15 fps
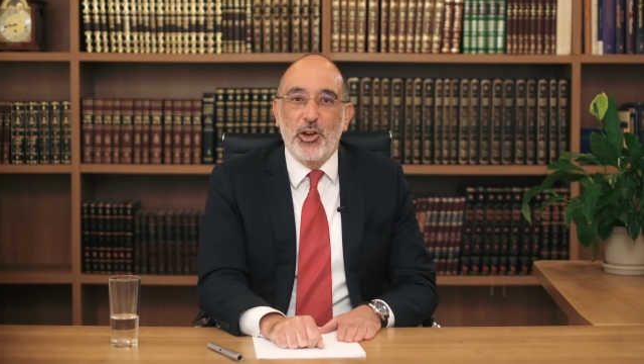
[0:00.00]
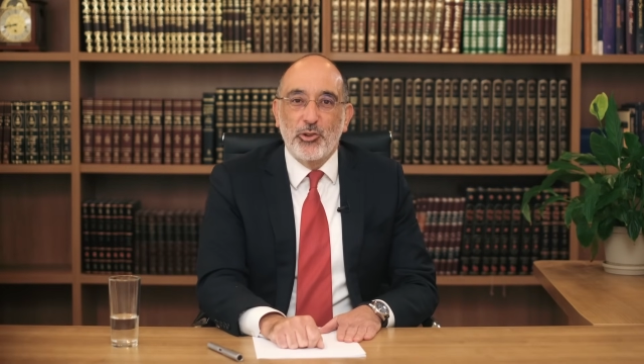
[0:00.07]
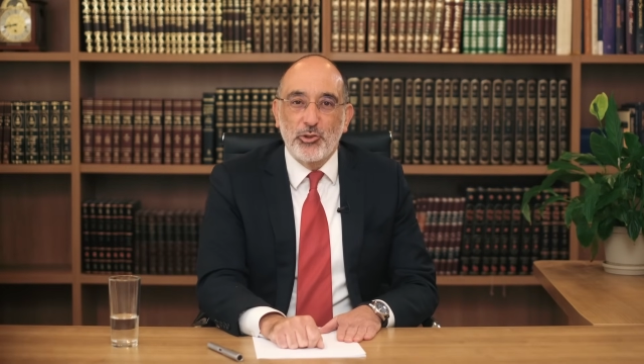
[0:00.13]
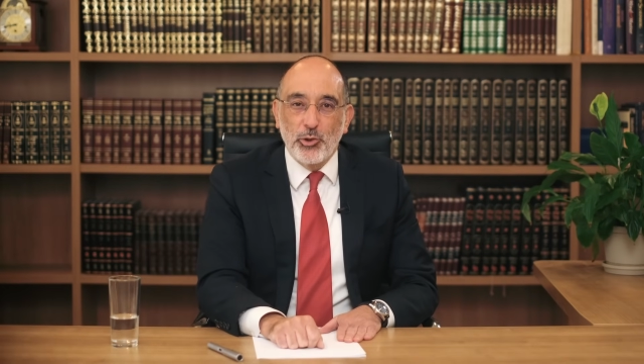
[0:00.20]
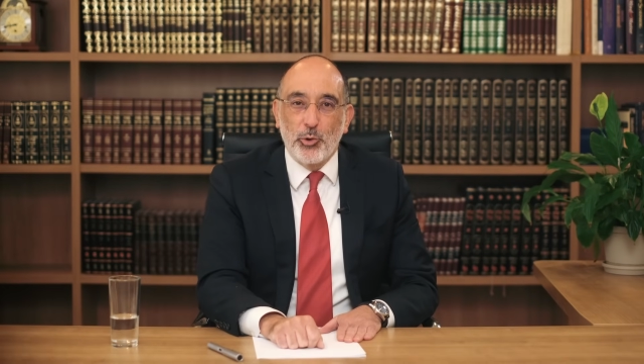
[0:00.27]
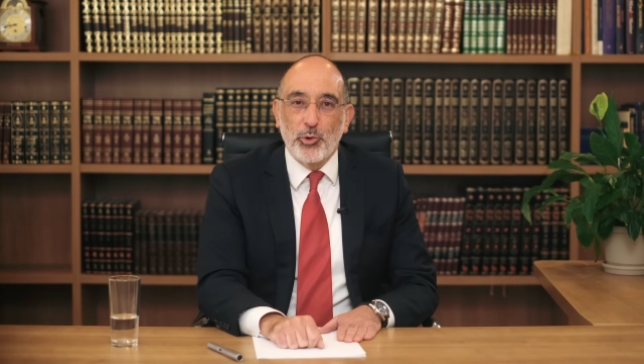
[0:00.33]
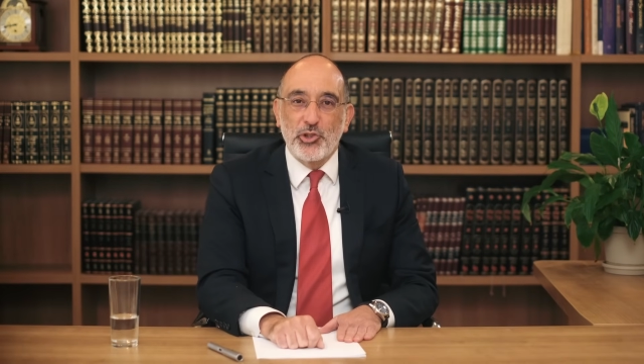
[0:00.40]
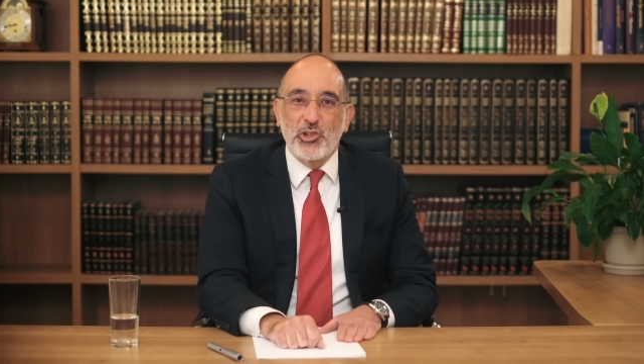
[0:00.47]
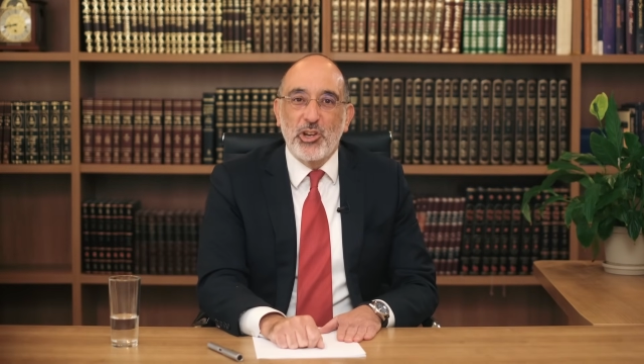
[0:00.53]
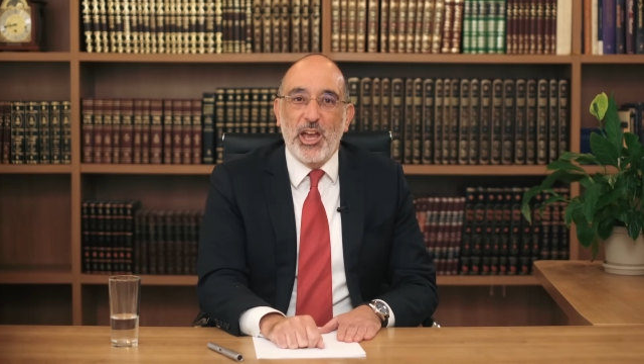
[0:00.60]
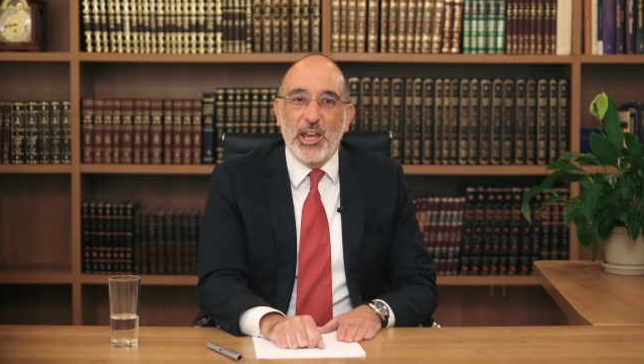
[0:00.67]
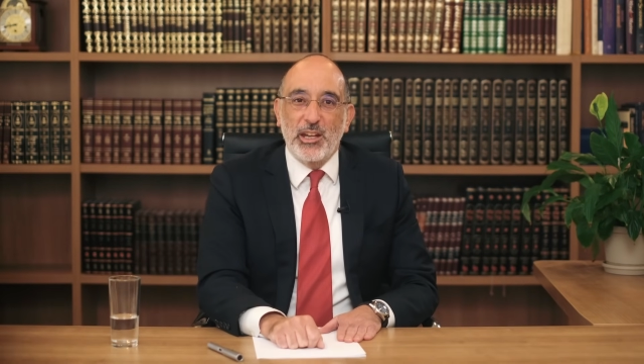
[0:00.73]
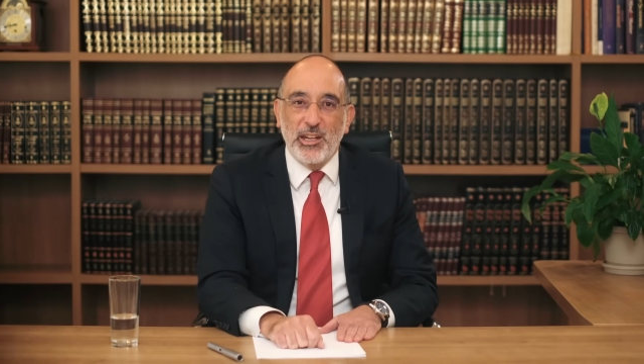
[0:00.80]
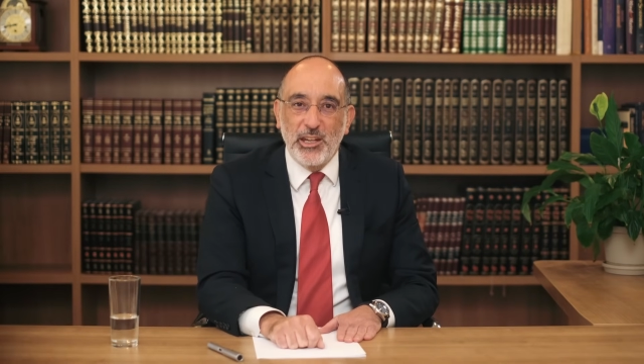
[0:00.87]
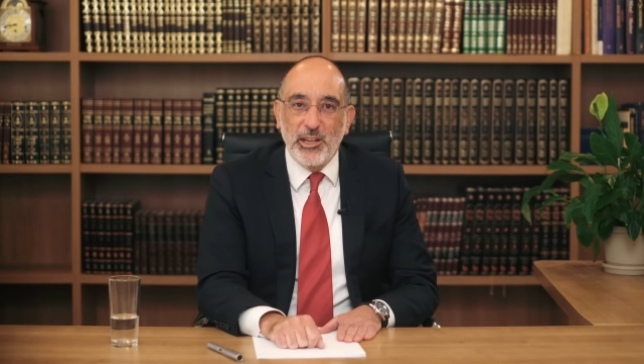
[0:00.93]
torture
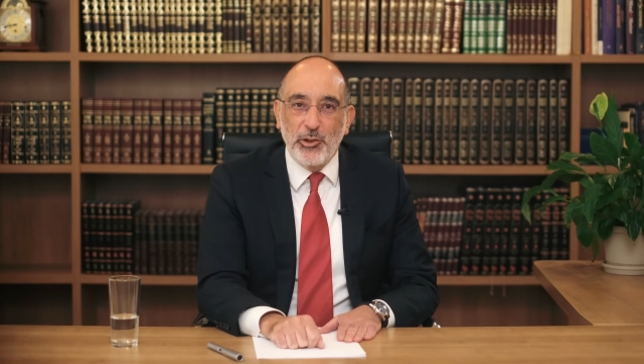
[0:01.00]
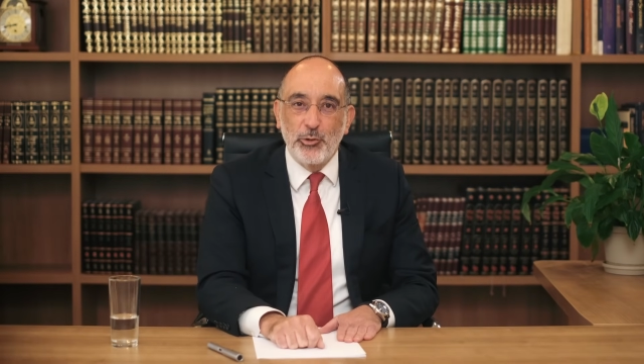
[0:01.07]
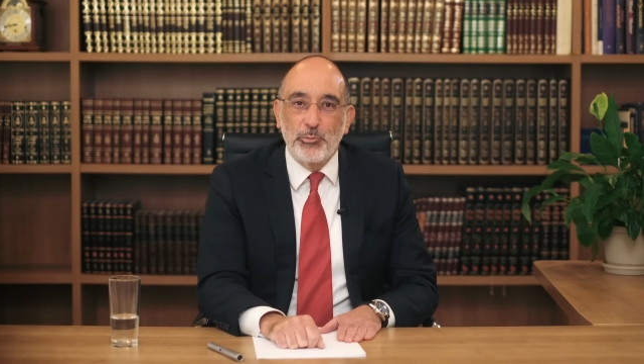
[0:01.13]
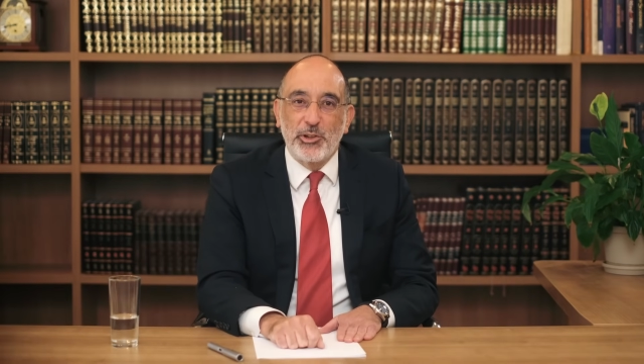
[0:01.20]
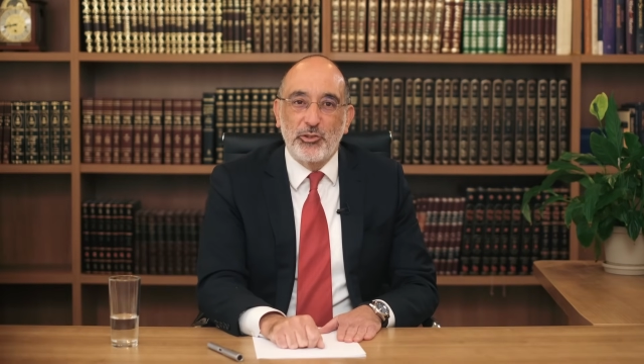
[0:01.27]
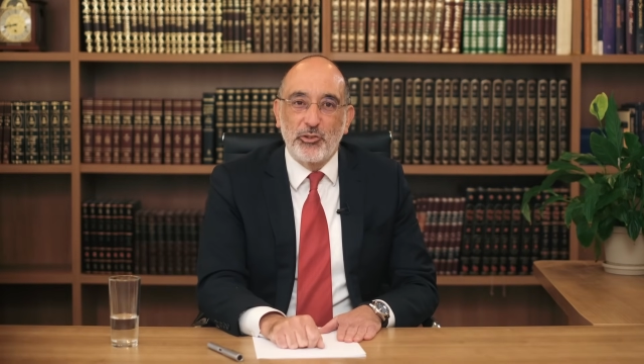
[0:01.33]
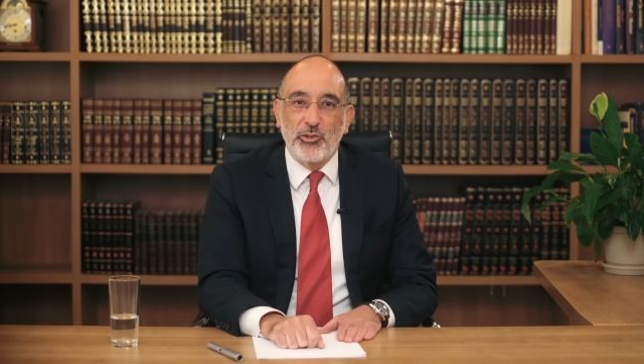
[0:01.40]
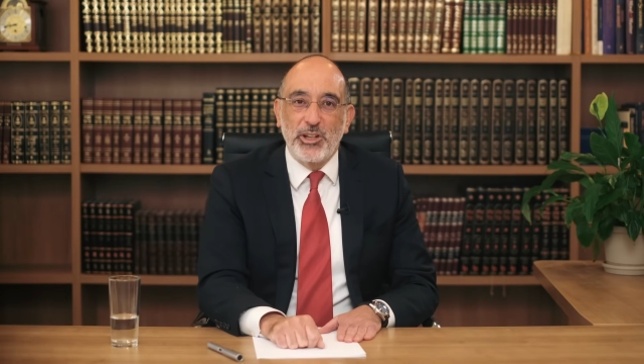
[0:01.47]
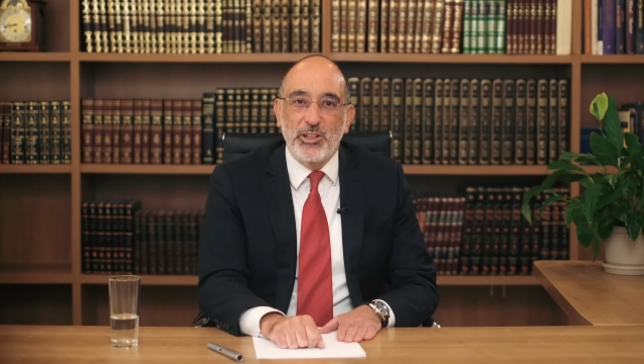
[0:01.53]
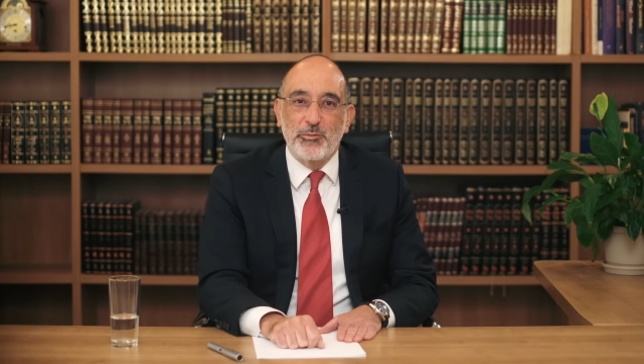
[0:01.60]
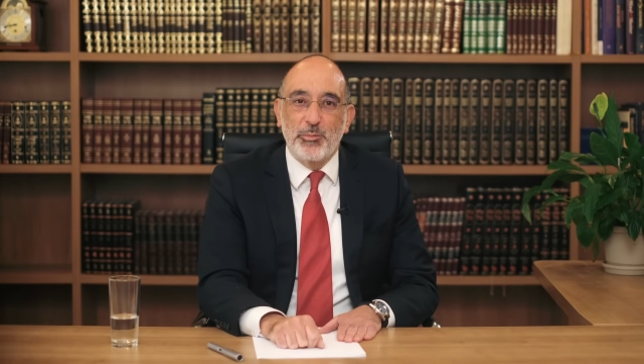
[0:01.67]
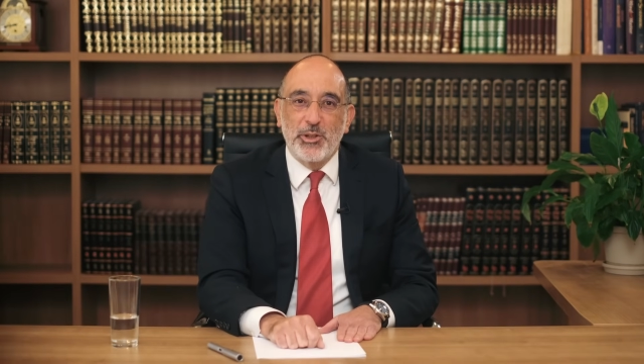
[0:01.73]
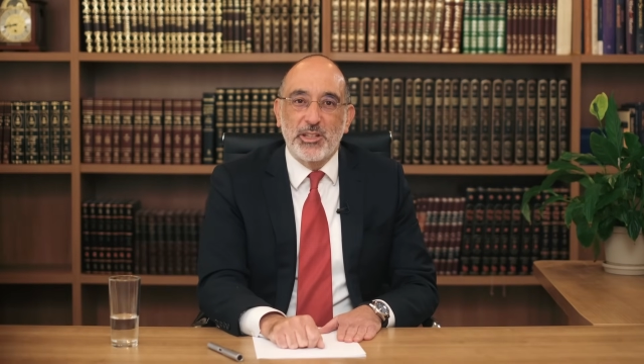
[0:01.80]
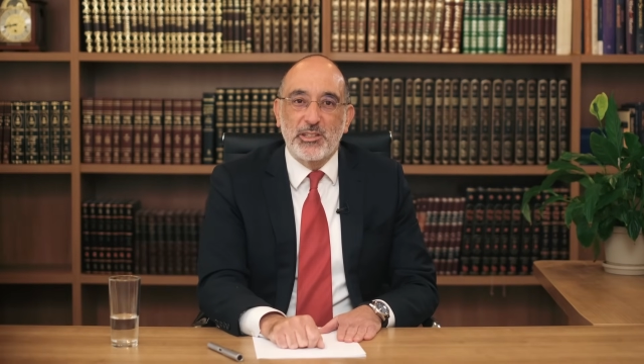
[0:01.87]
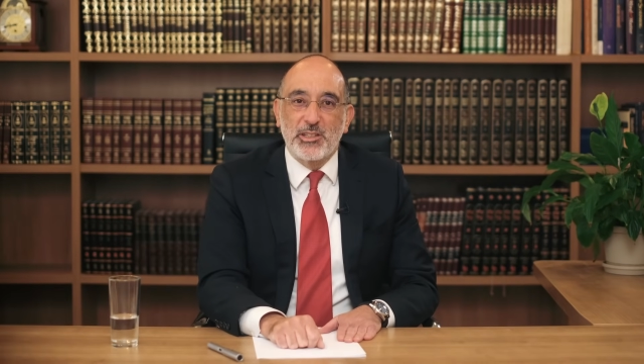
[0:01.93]
and inhuman
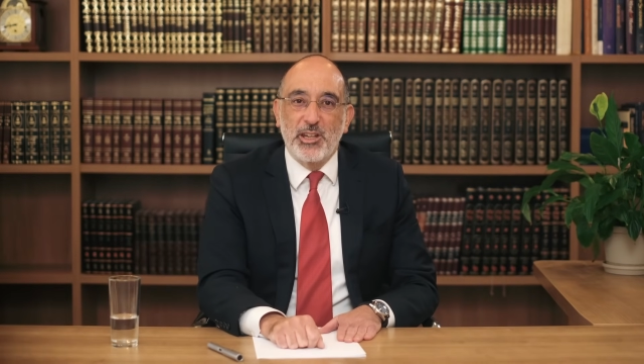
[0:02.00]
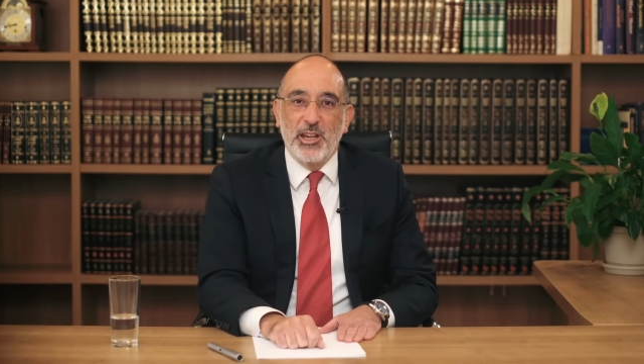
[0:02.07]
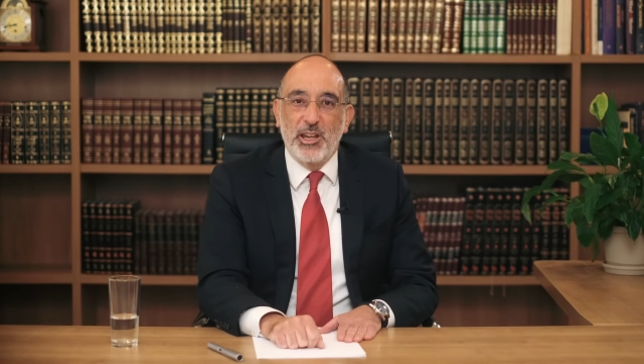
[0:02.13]
treatment,